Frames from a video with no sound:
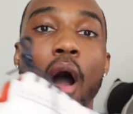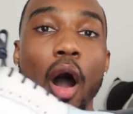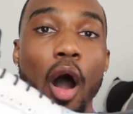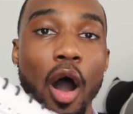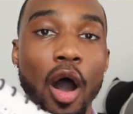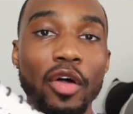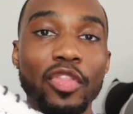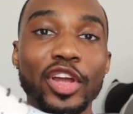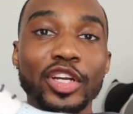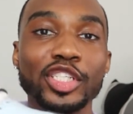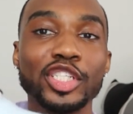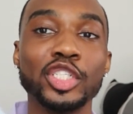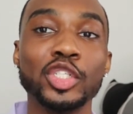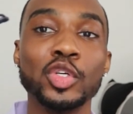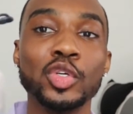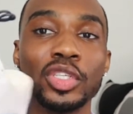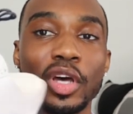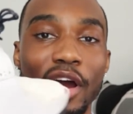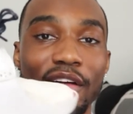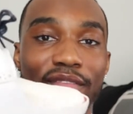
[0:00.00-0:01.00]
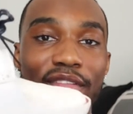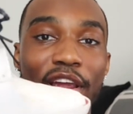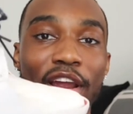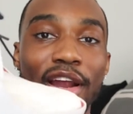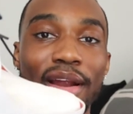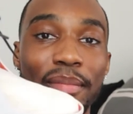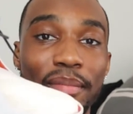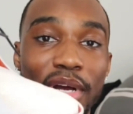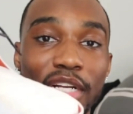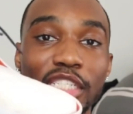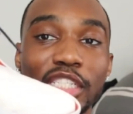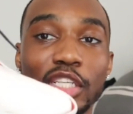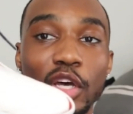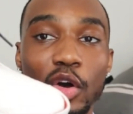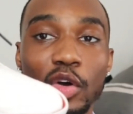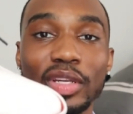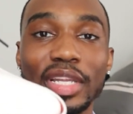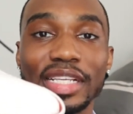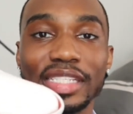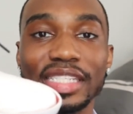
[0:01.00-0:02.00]
All their shoes are very much
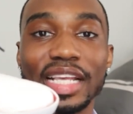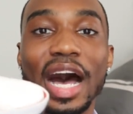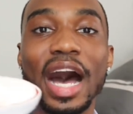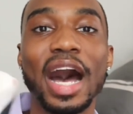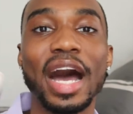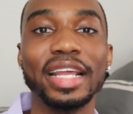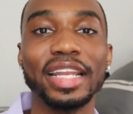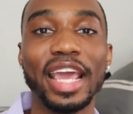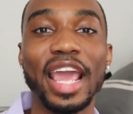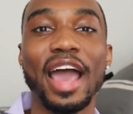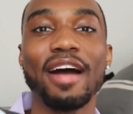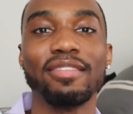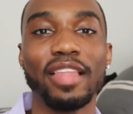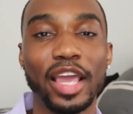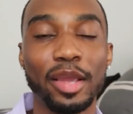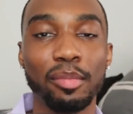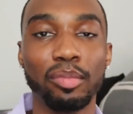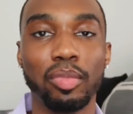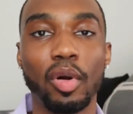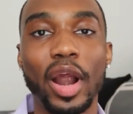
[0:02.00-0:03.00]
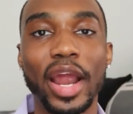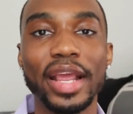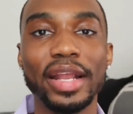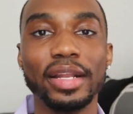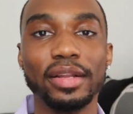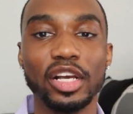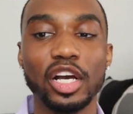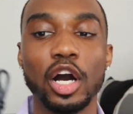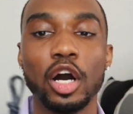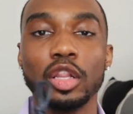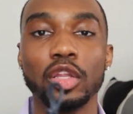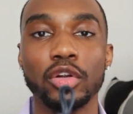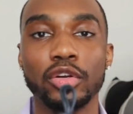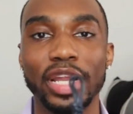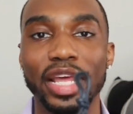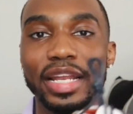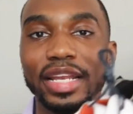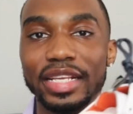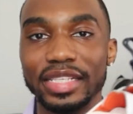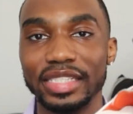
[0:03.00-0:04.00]
so designed. They have like bright color
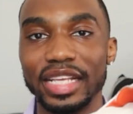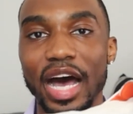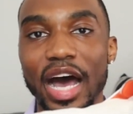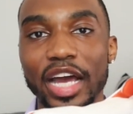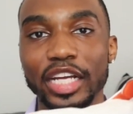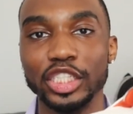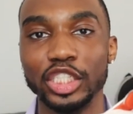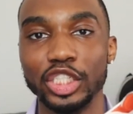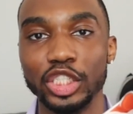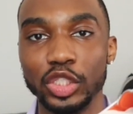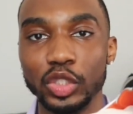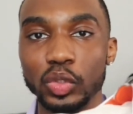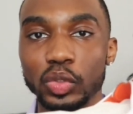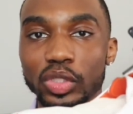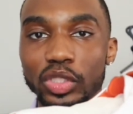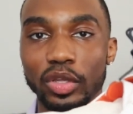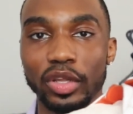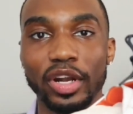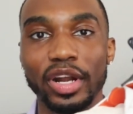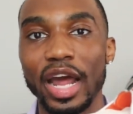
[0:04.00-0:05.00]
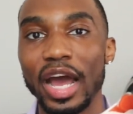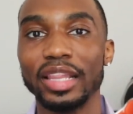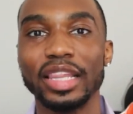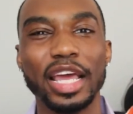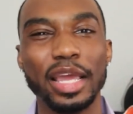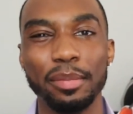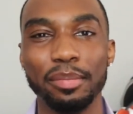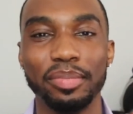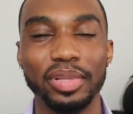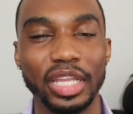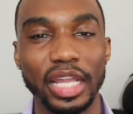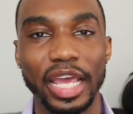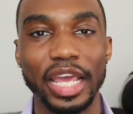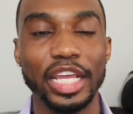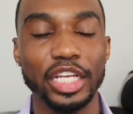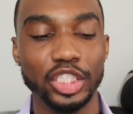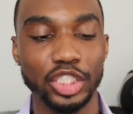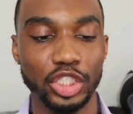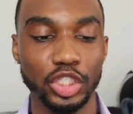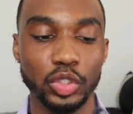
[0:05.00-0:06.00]
and design shoes, so they're not like
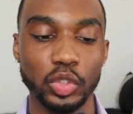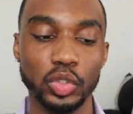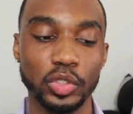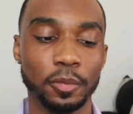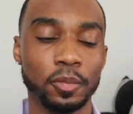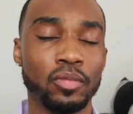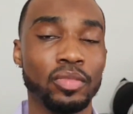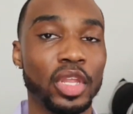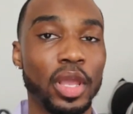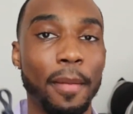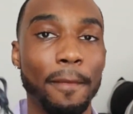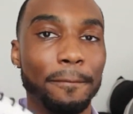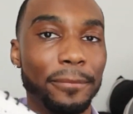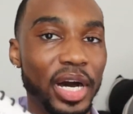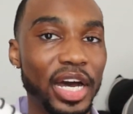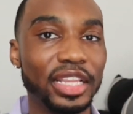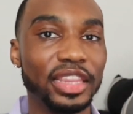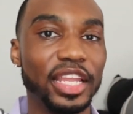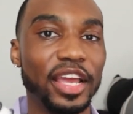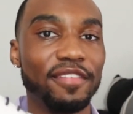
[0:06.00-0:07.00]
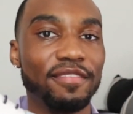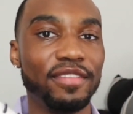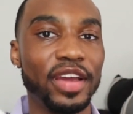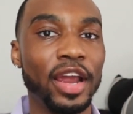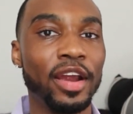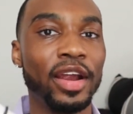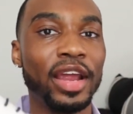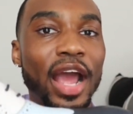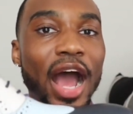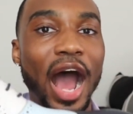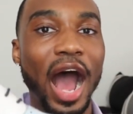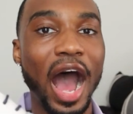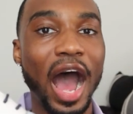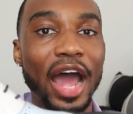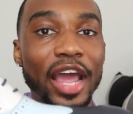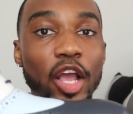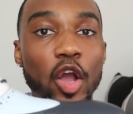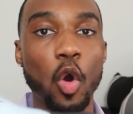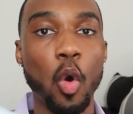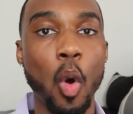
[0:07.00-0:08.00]
plain shoes, but they're very
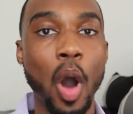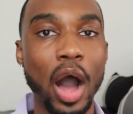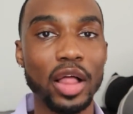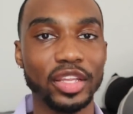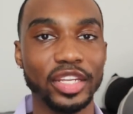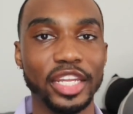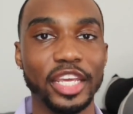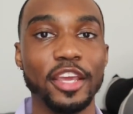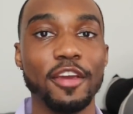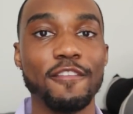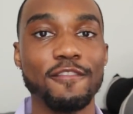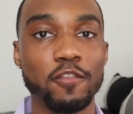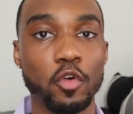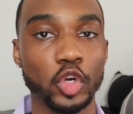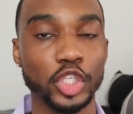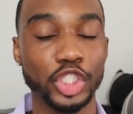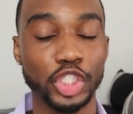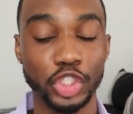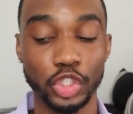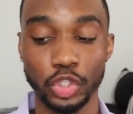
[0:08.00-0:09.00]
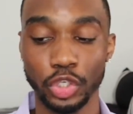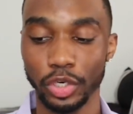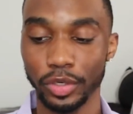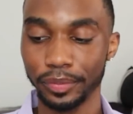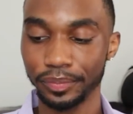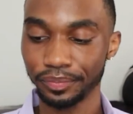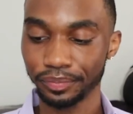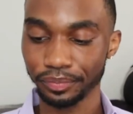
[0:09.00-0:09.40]
high quality for sure.